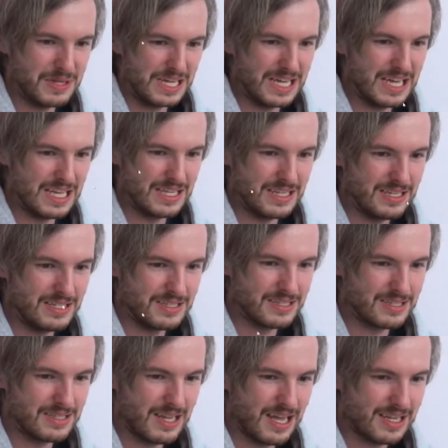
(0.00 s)
But
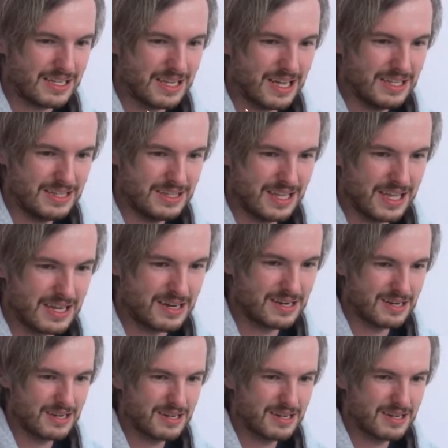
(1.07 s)
I got there.